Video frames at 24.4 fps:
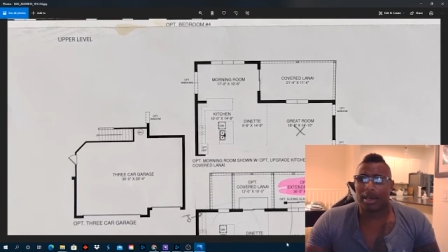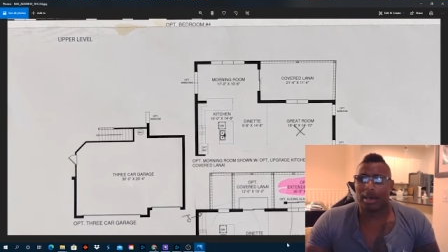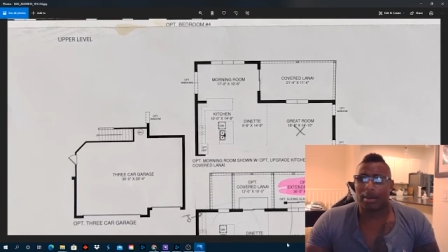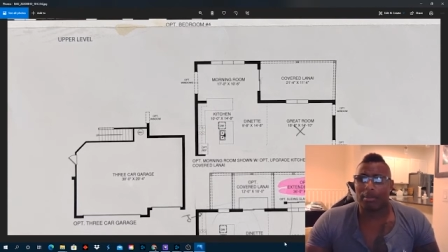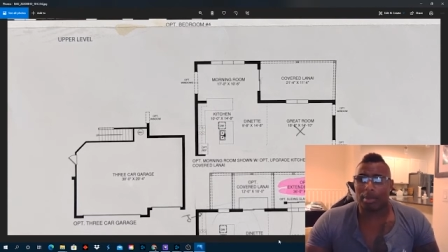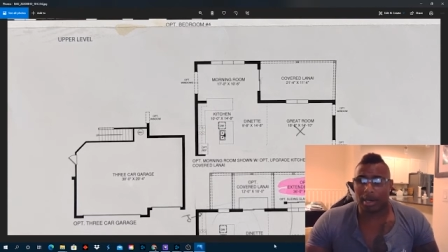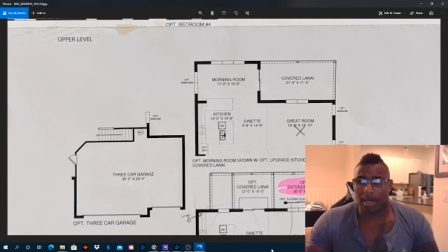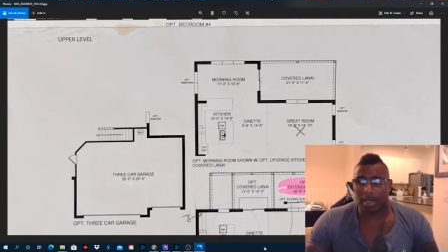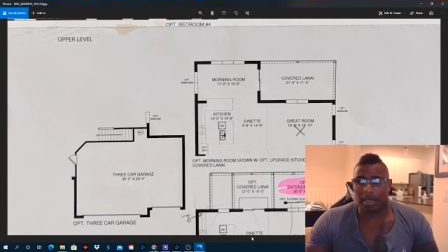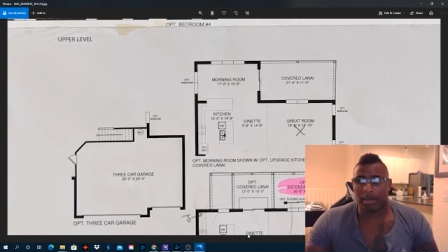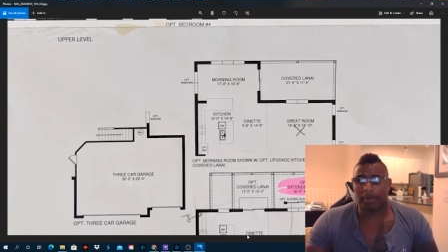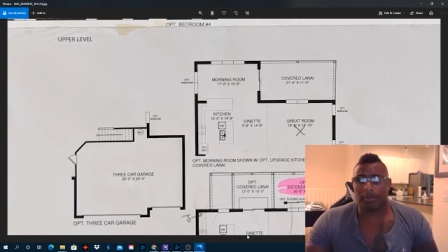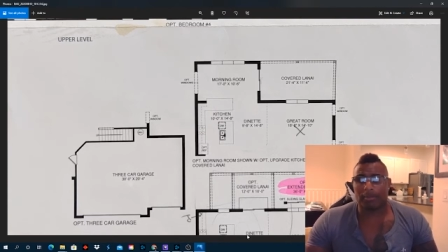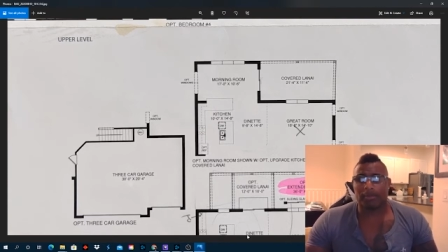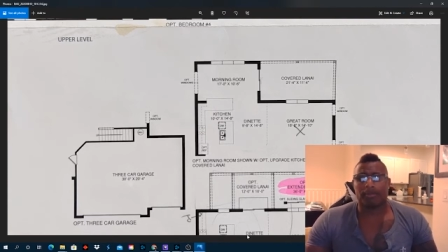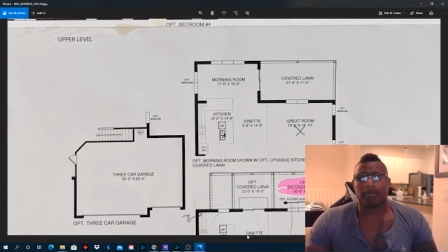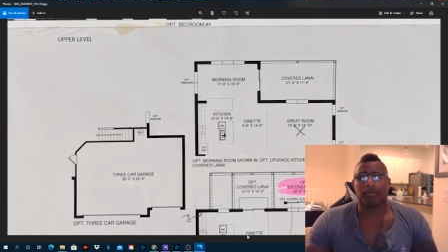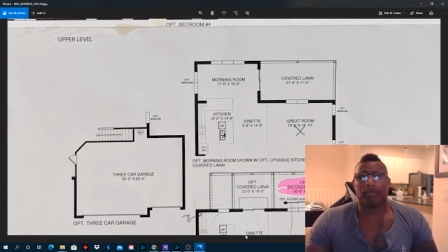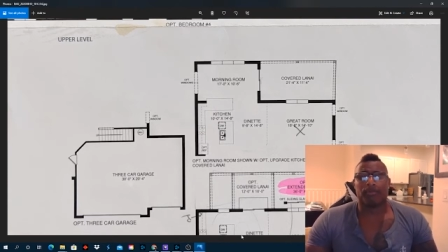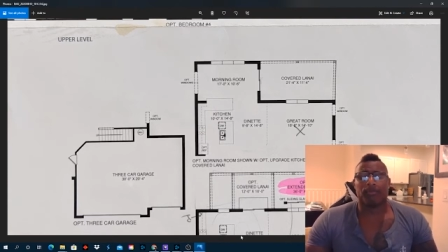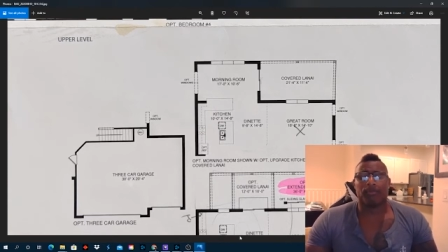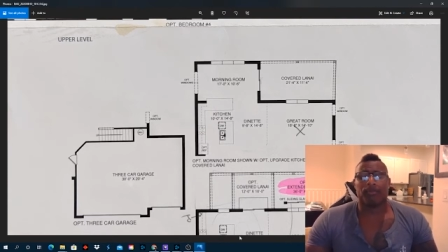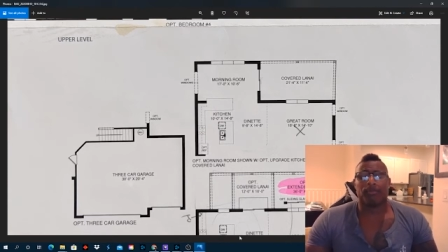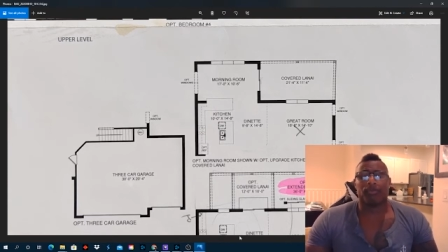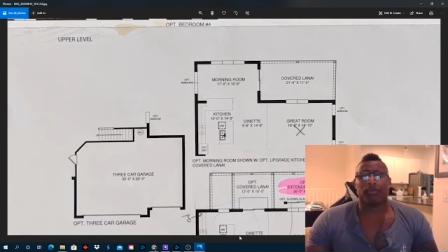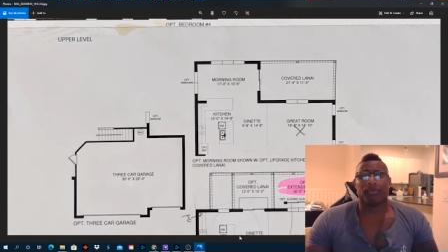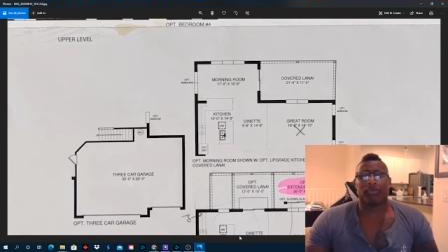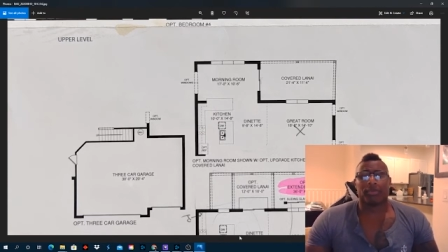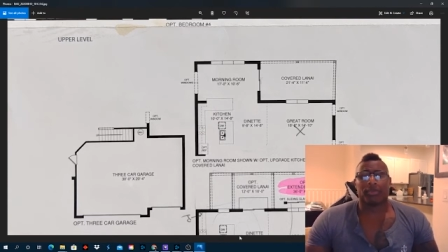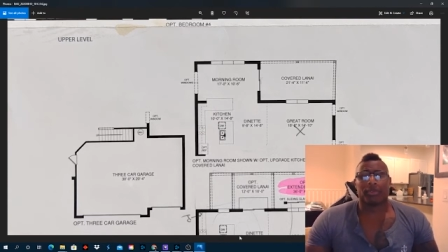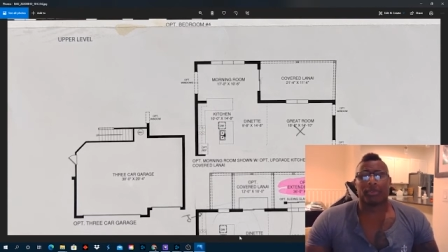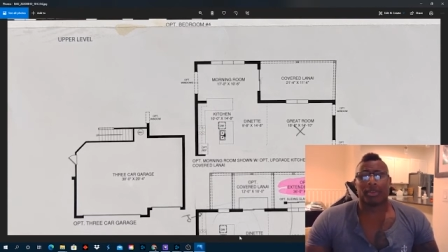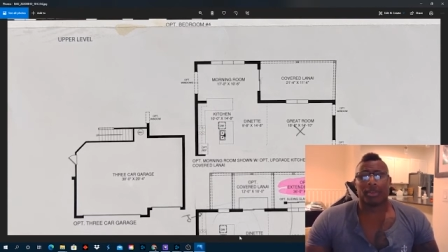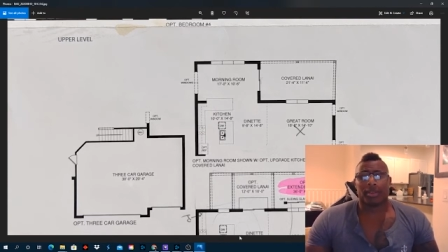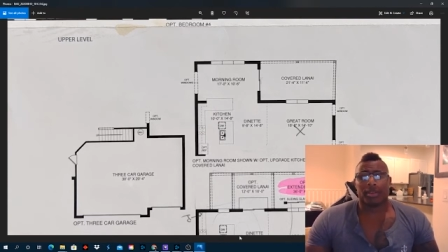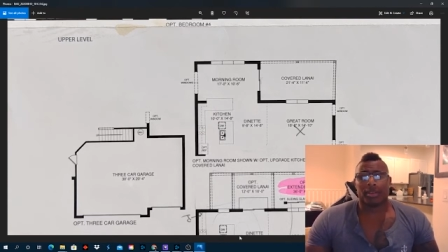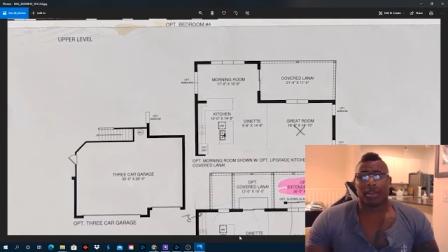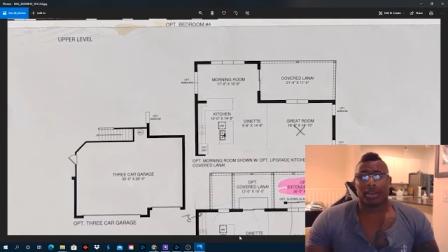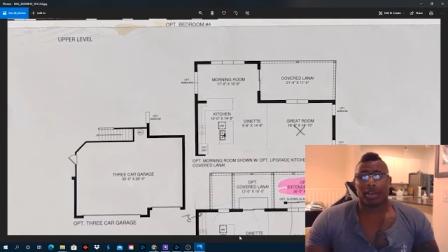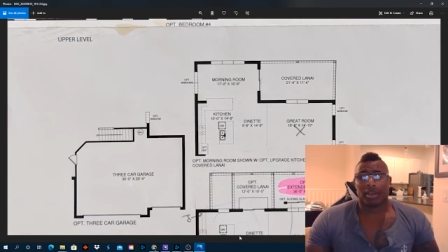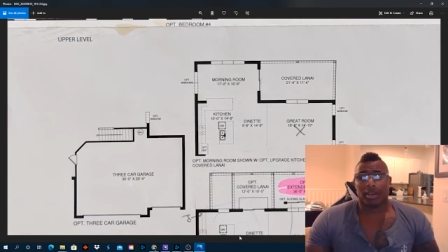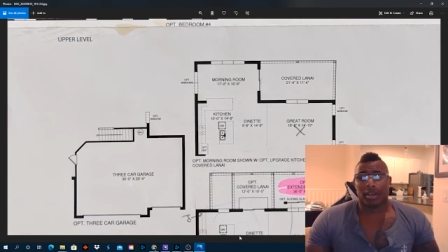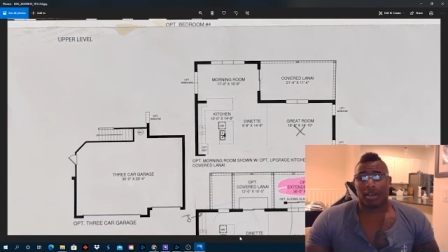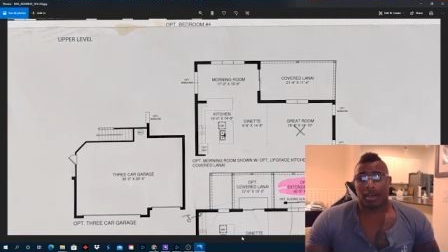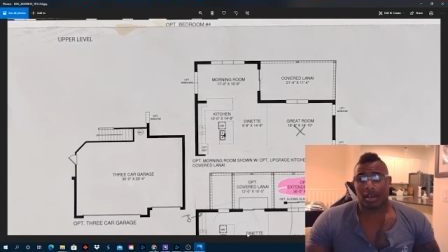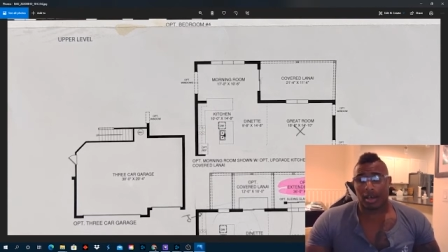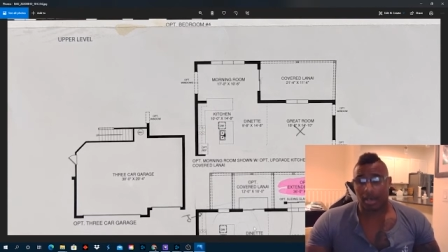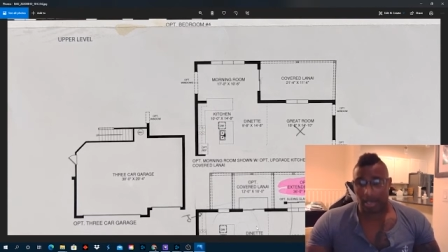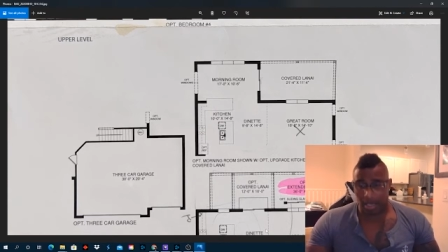But
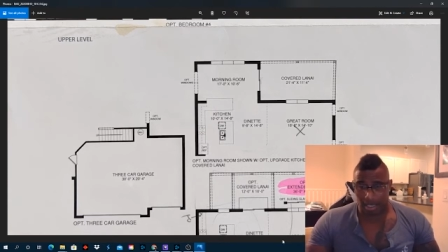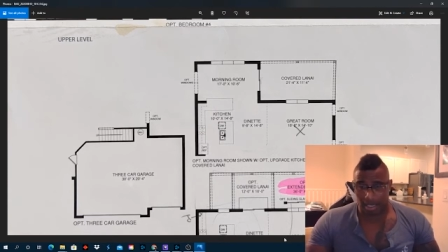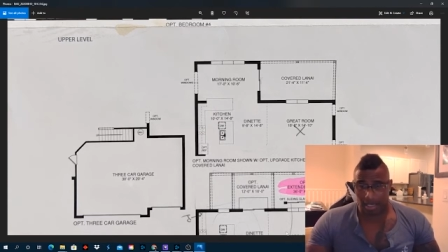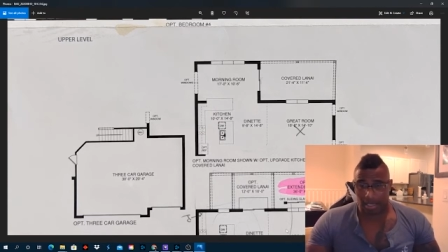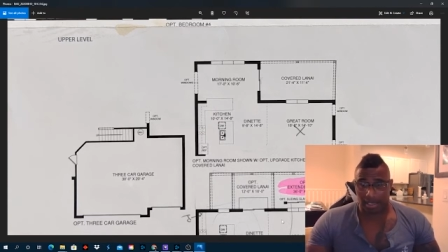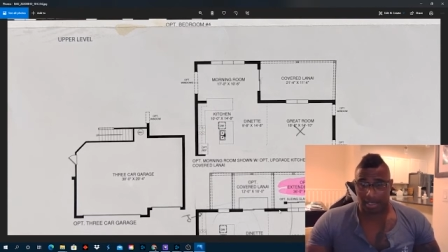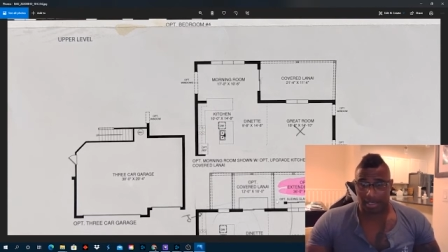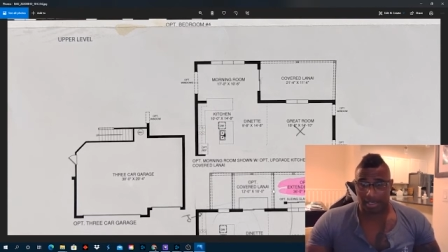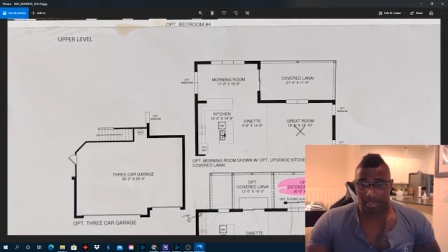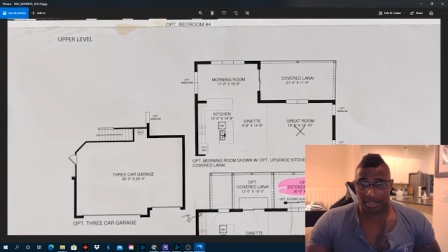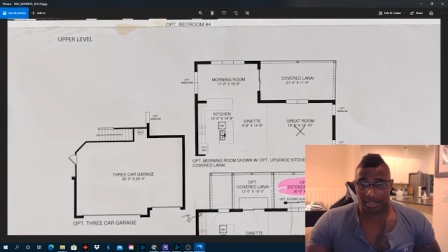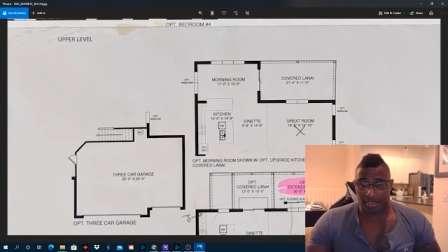uh,